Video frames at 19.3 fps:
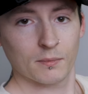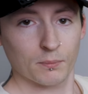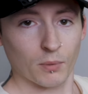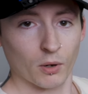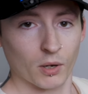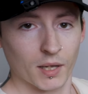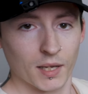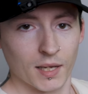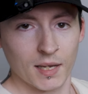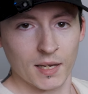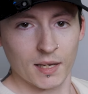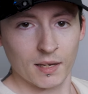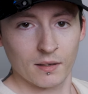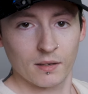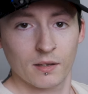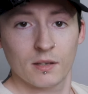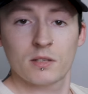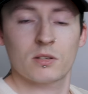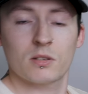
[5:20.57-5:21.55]
pocket
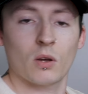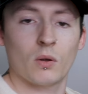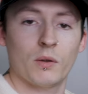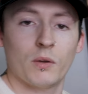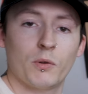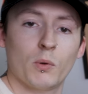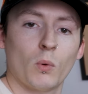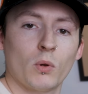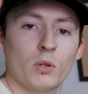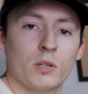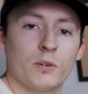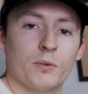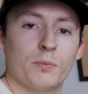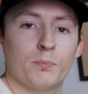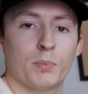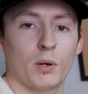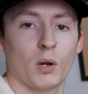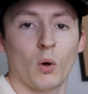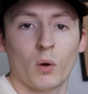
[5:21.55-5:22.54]
here. So if you want your
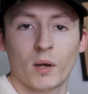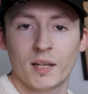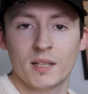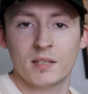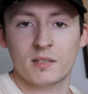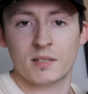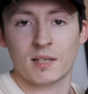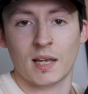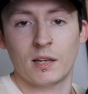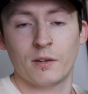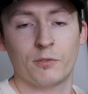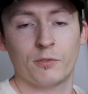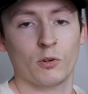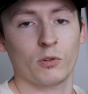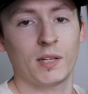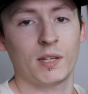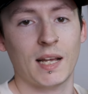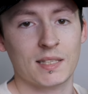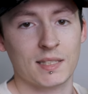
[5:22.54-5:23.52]
belongings, say if
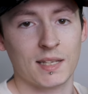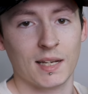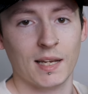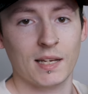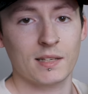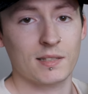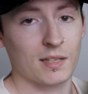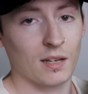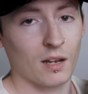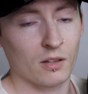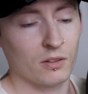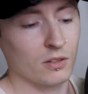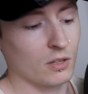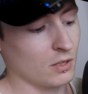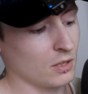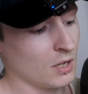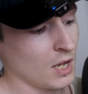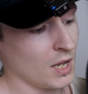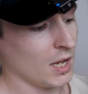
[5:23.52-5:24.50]
you're on the escalators in
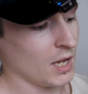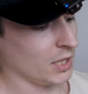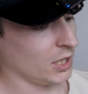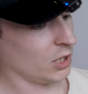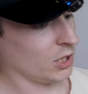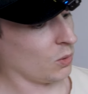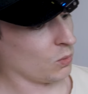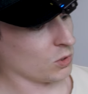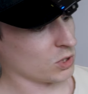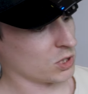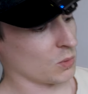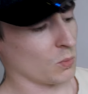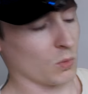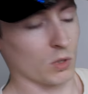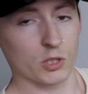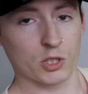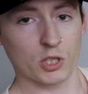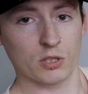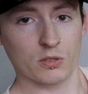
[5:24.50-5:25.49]
London and you don't want
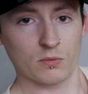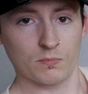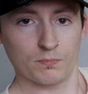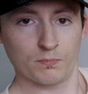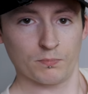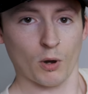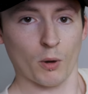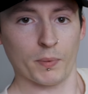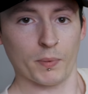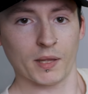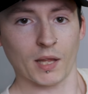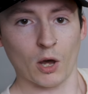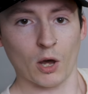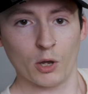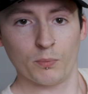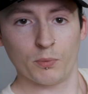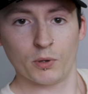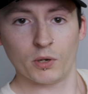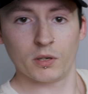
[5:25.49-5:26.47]
someone just popping that
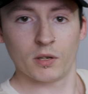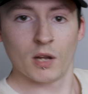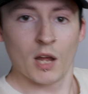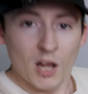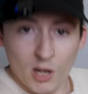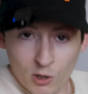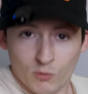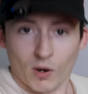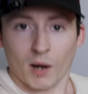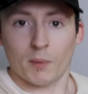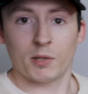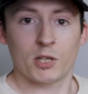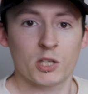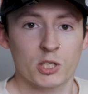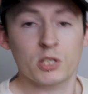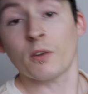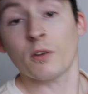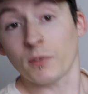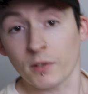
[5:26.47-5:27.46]
open, grabbing
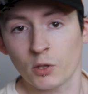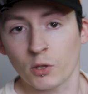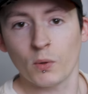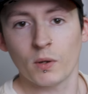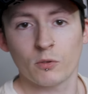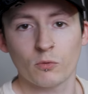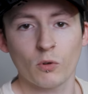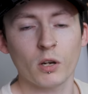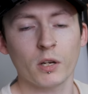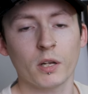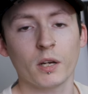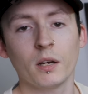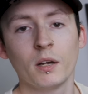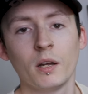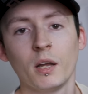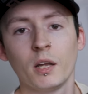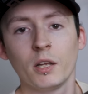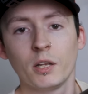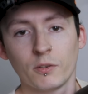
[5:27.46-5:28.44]
your stuff and doing a runner,
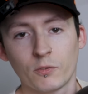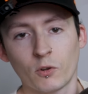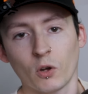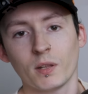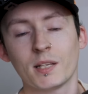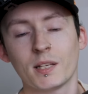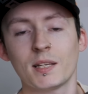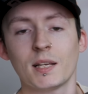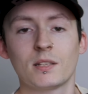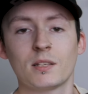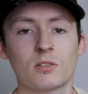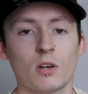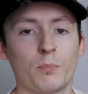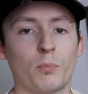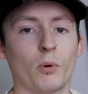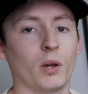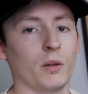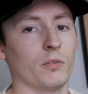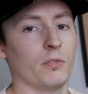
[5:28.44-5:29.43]
you've got this
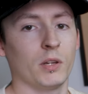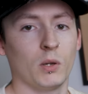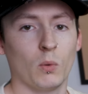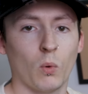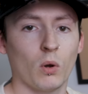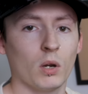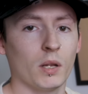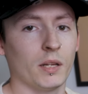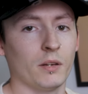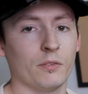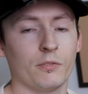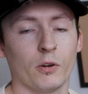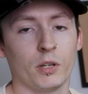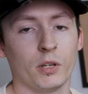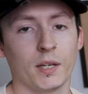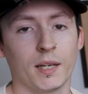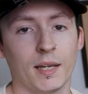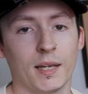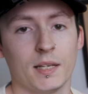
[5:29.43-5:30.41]
inside pocket for your wallet, your
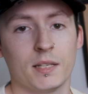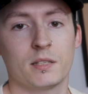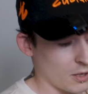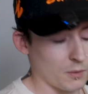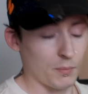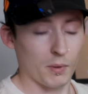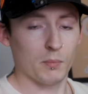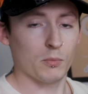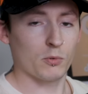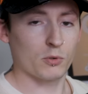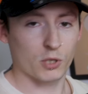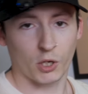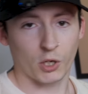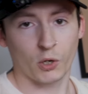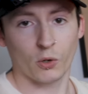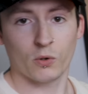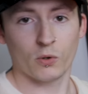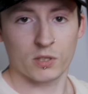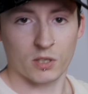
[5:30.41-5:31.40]
phone, your keys. A bit more
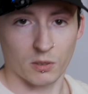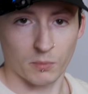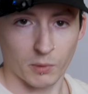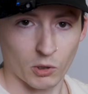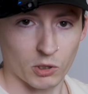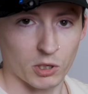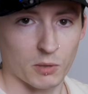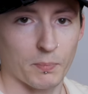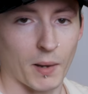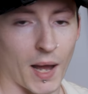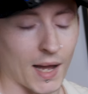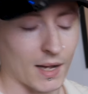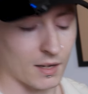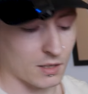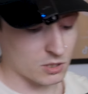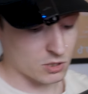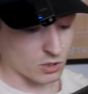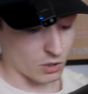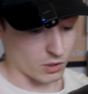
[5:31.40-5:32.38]
secure, it's going to be on your
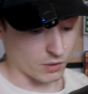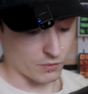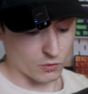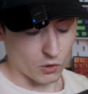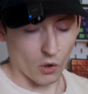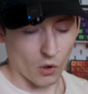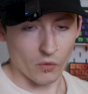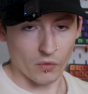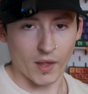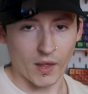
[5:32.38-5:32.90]
back, so you've got